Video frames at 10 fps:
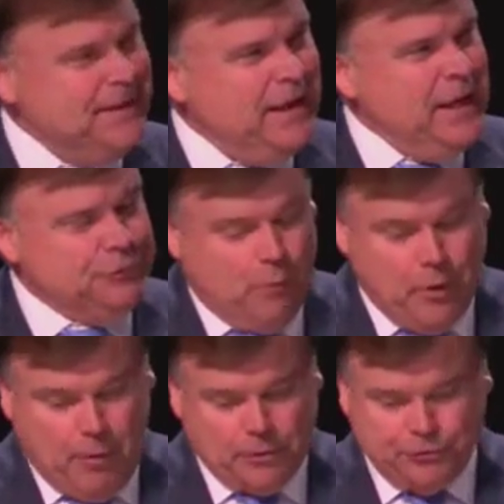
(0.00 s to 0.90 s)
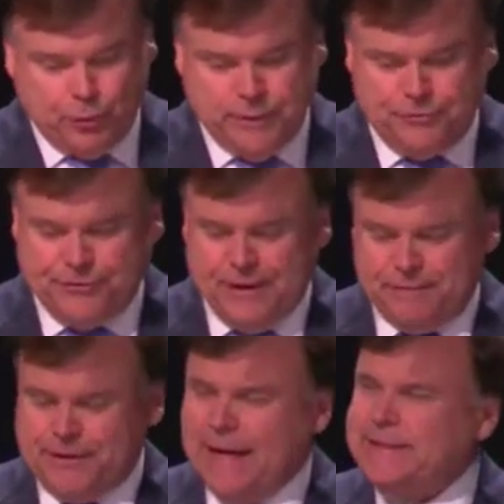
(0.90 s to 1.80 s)
He was born March 27,
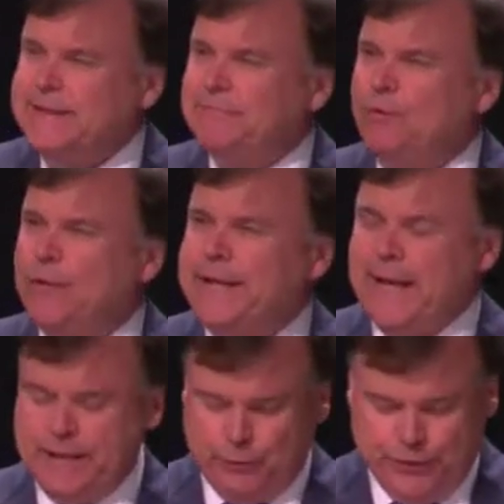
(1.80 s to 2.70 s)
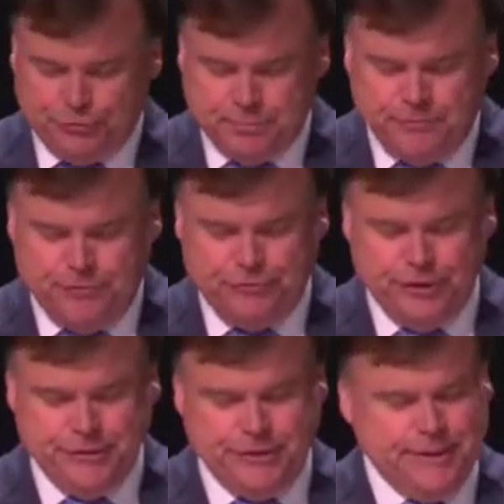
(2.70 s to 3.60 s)
1948, in Richmond,
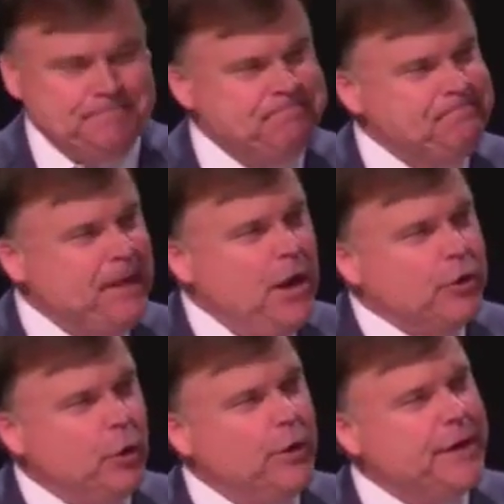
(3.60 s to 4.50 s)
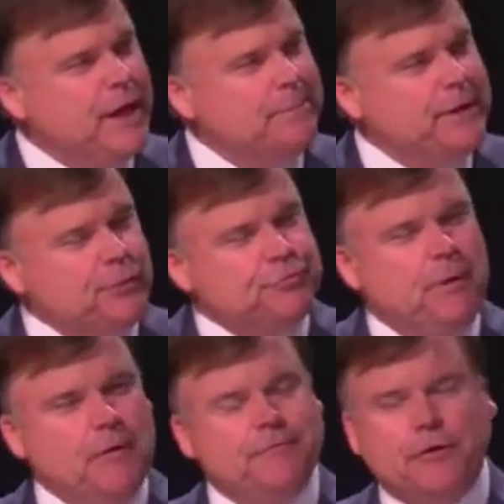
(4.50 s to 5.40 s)
Virginia. Growing up, he was
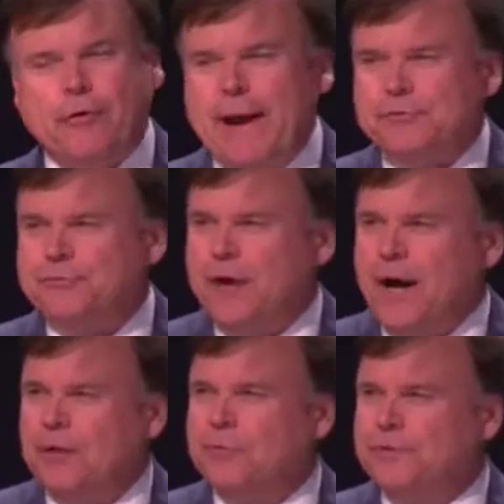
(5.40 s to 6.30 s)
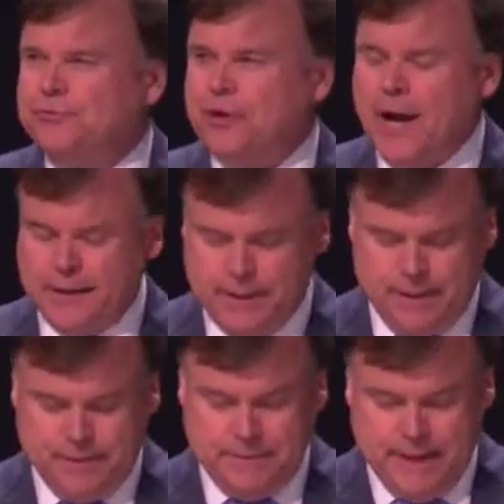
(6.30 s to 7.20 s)
both a crack shot with a
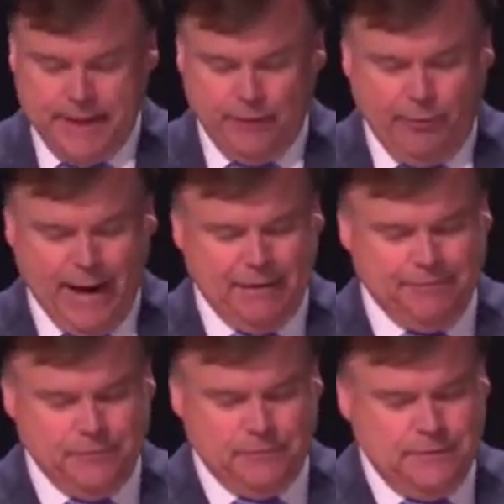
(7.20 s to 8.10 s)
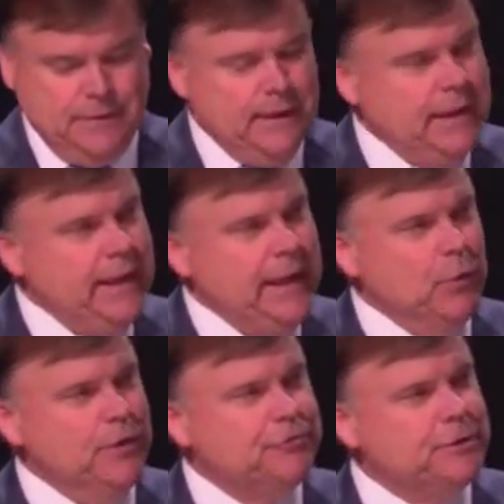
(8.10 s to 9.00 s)
shotgun and a rifle. He
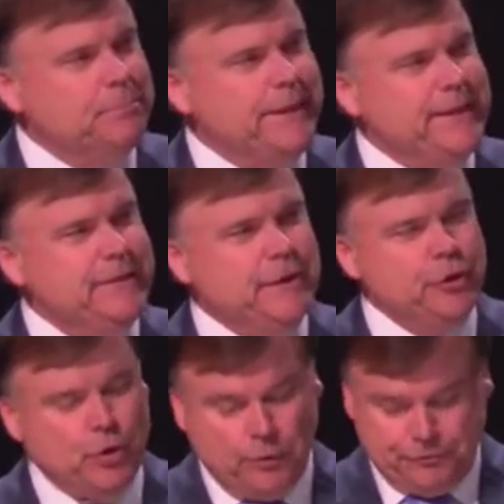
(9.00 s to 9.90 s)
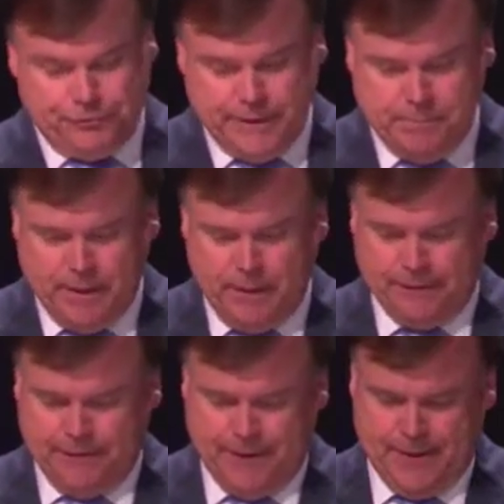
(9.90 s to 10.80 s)
once competed in the New York City
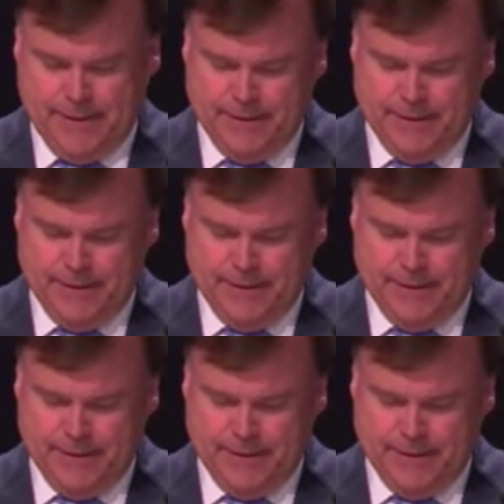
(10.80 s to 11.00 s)
Marathon.